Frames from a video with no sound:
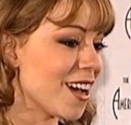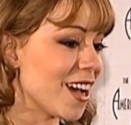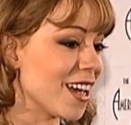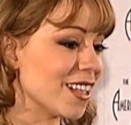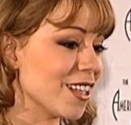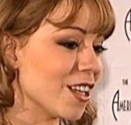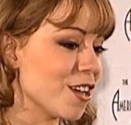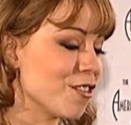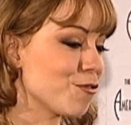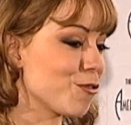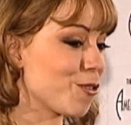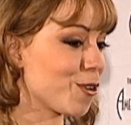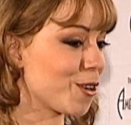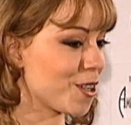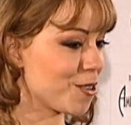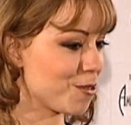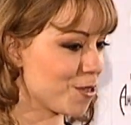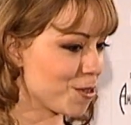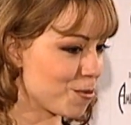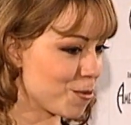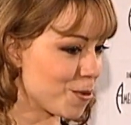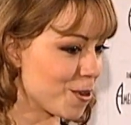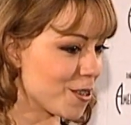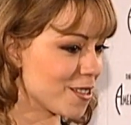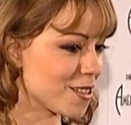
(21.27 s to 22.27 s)
I love working
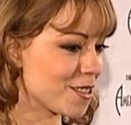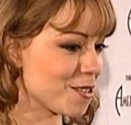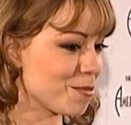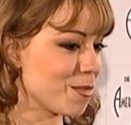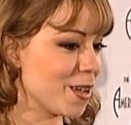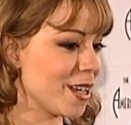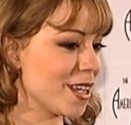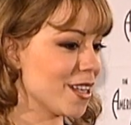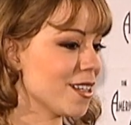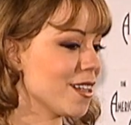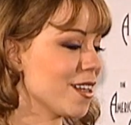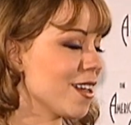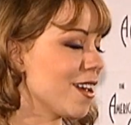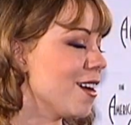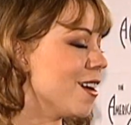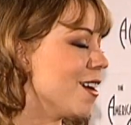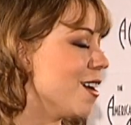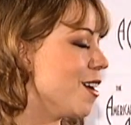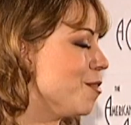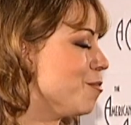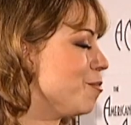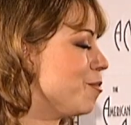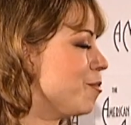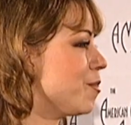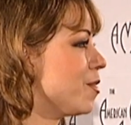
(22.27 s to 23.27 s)
with Boyz II
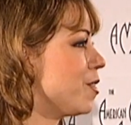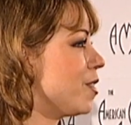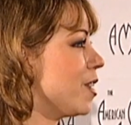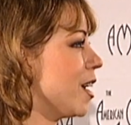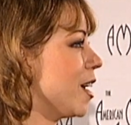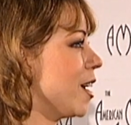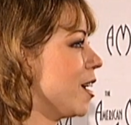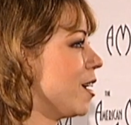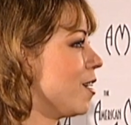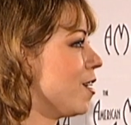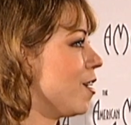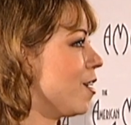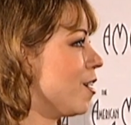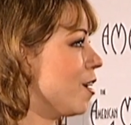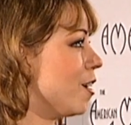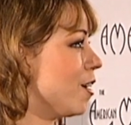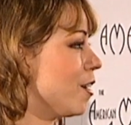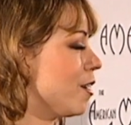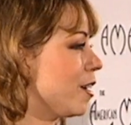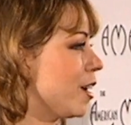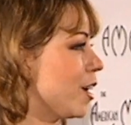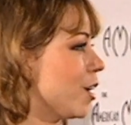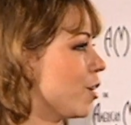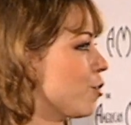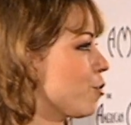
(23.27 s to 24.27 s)
Men. They
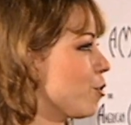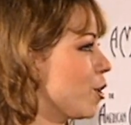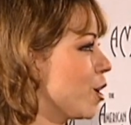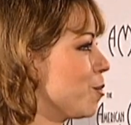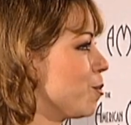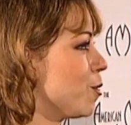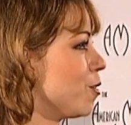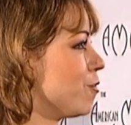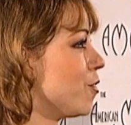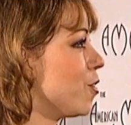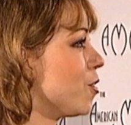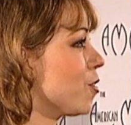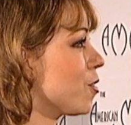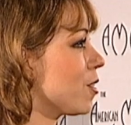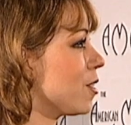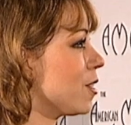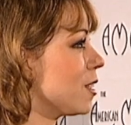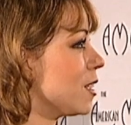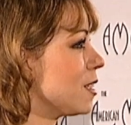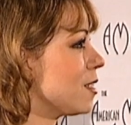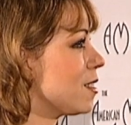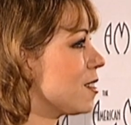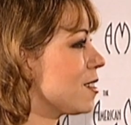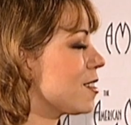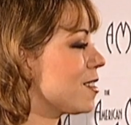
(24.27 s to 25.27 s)
are incredible
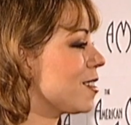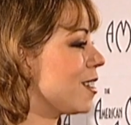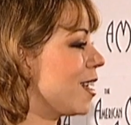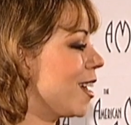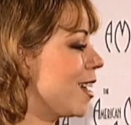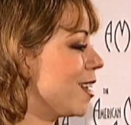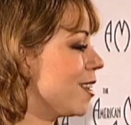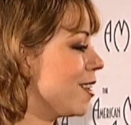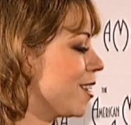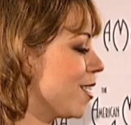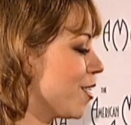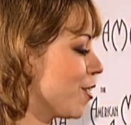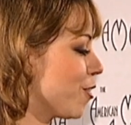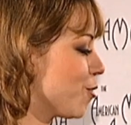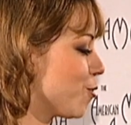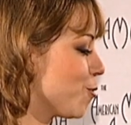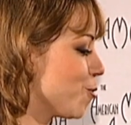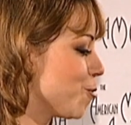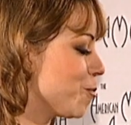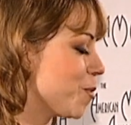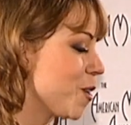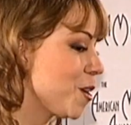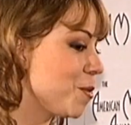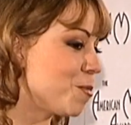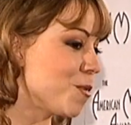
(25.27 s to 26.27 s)
vocalists, and they're
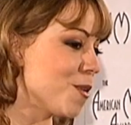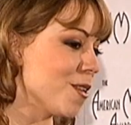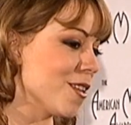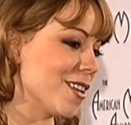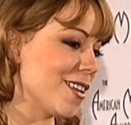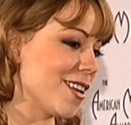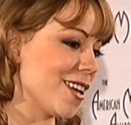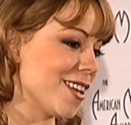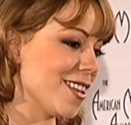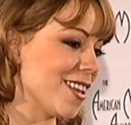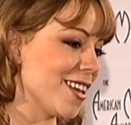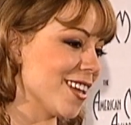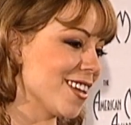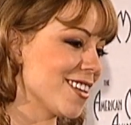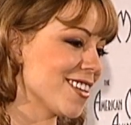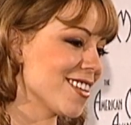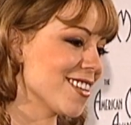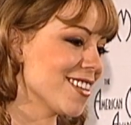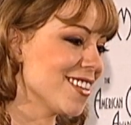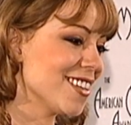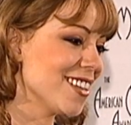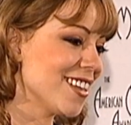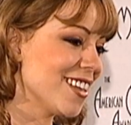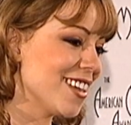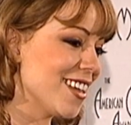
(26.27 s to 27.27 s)
cool people, and I like
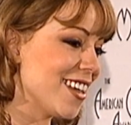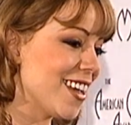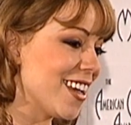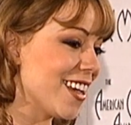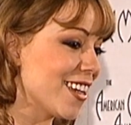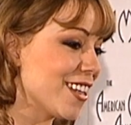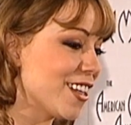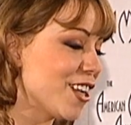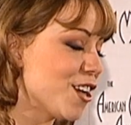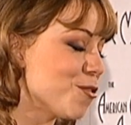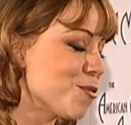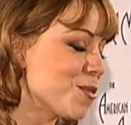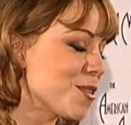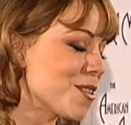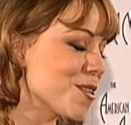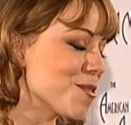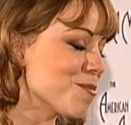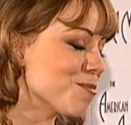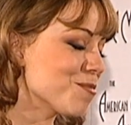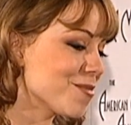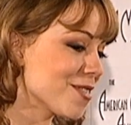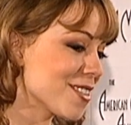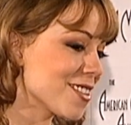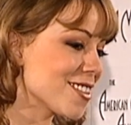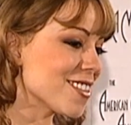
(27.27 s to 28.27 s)
hanging out with
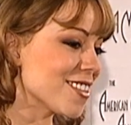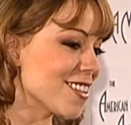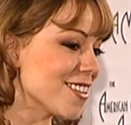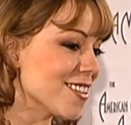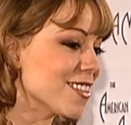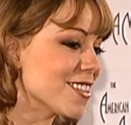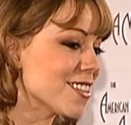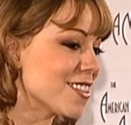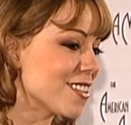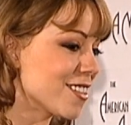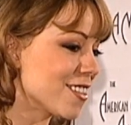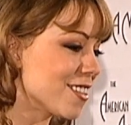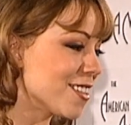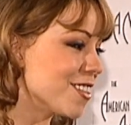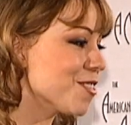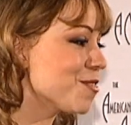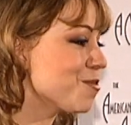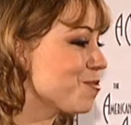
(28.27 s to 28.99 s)
them, so it's good.